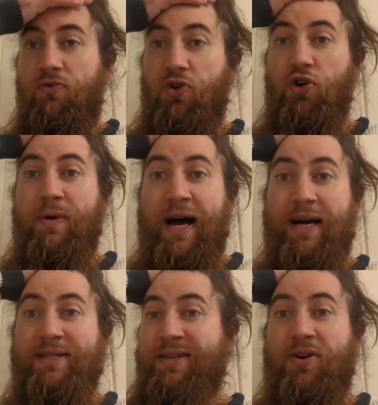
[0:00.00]
rumour,
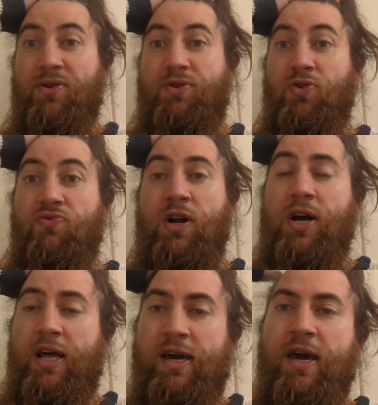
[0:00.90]
as they all do,
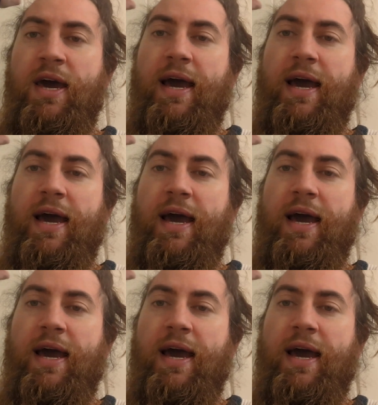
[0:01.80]
really.